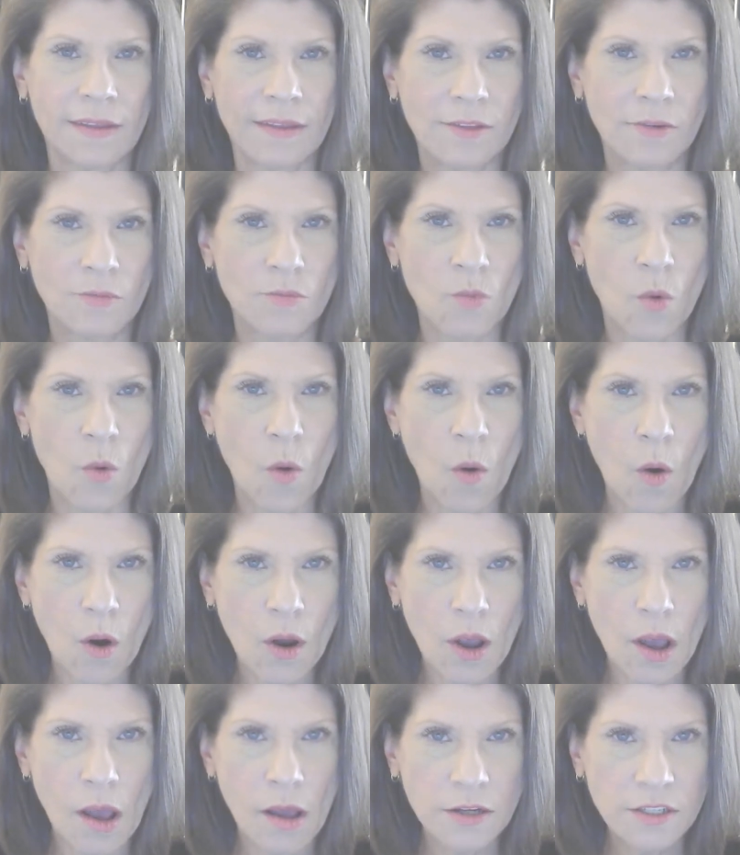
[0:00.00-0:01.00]
The more
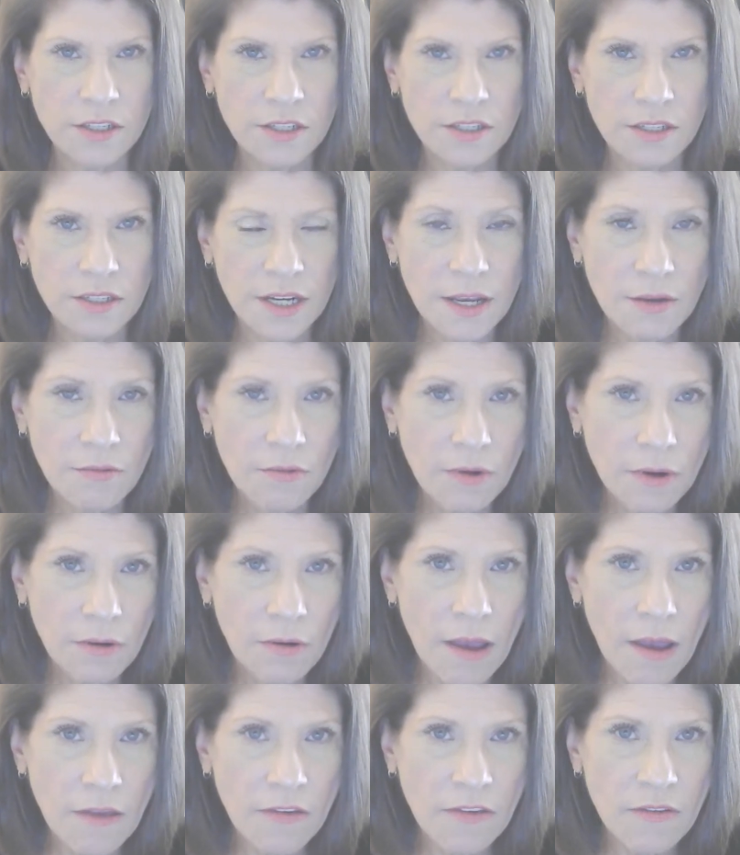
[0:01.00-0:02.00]
consciously
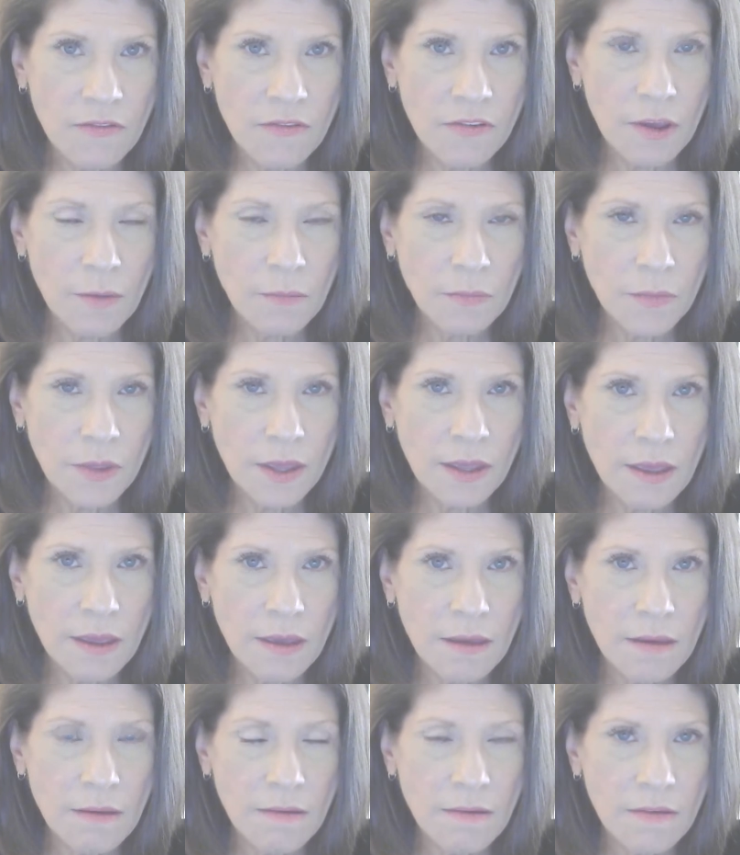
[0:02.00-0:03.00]
regressive something
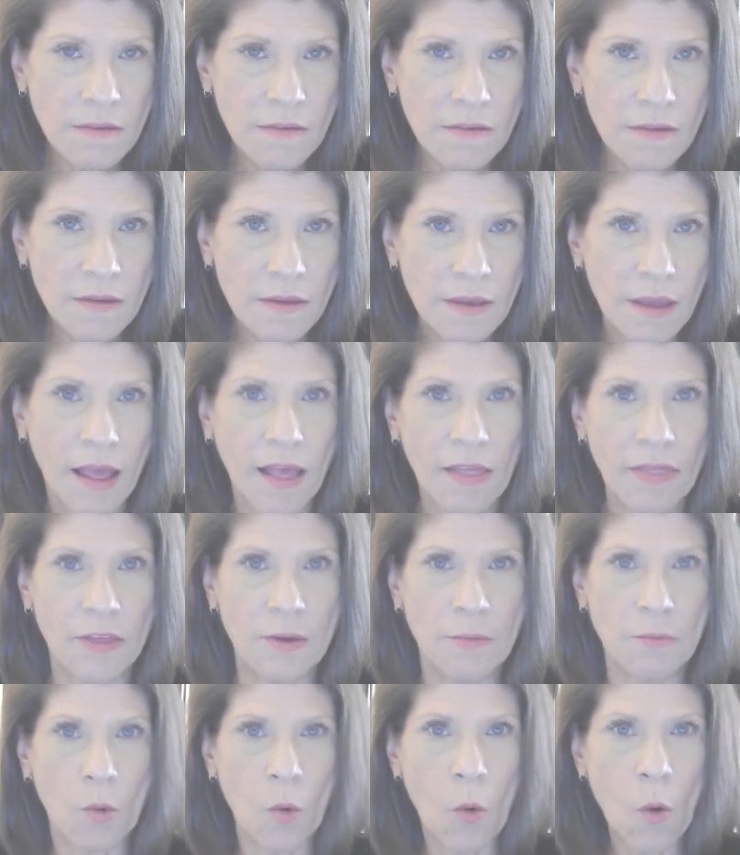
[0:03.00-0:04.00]
is,
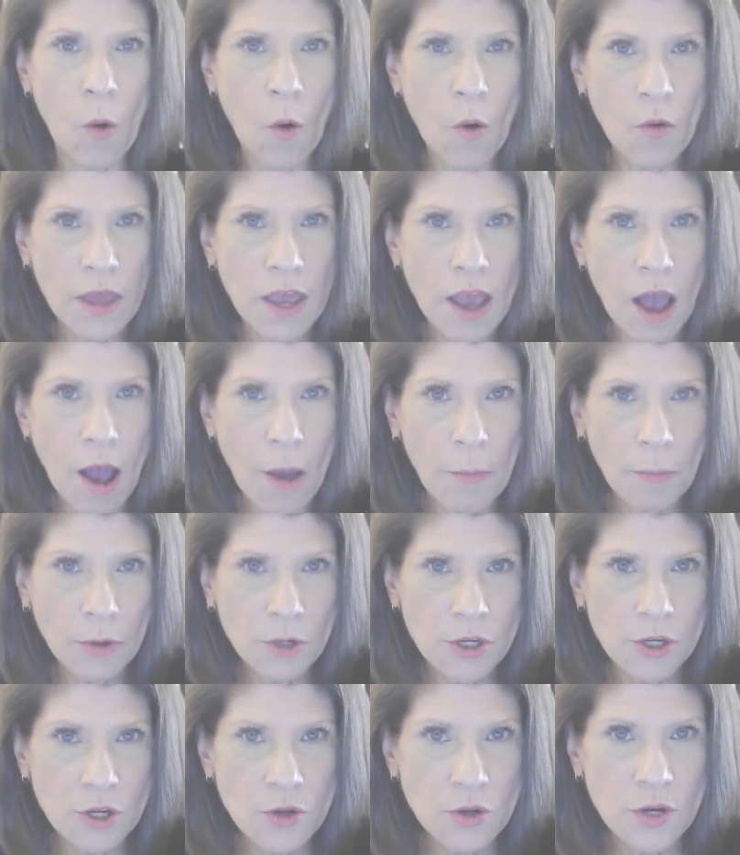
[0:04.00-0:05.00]
the more the
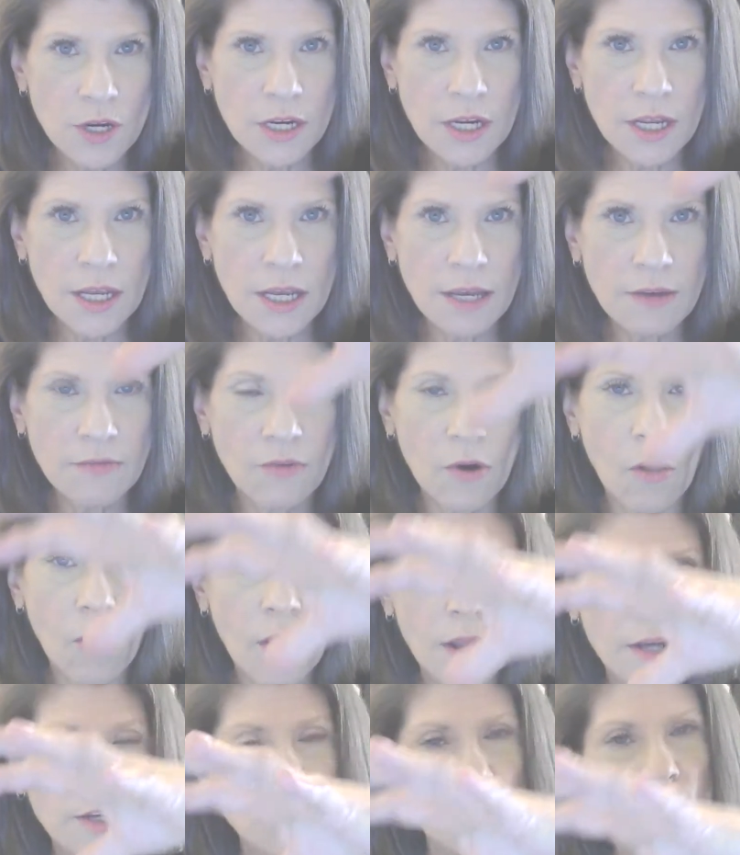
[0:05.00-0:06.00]
opportunity for
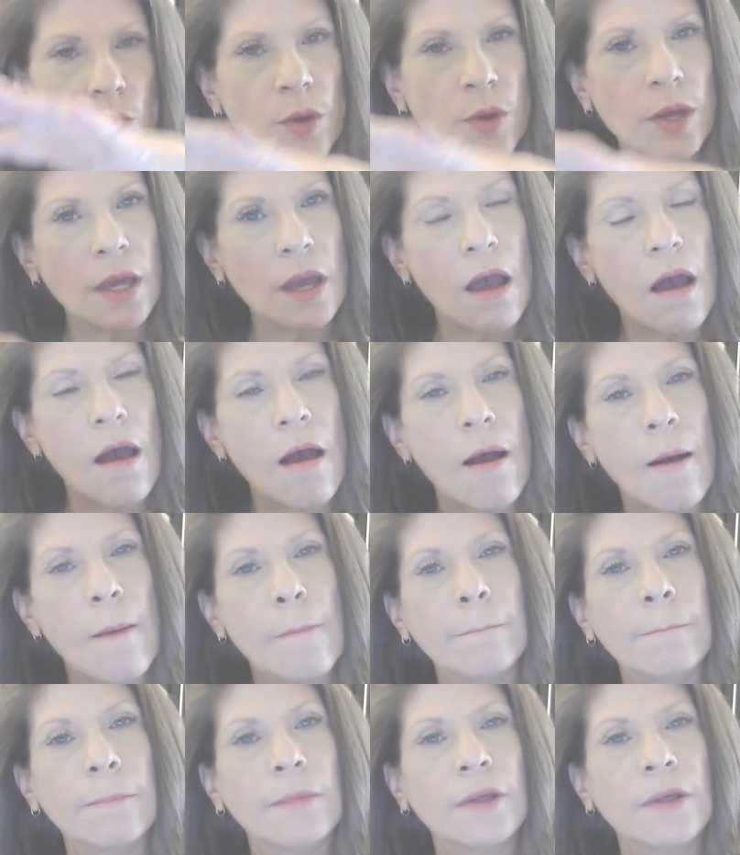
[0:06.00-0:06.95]
it to become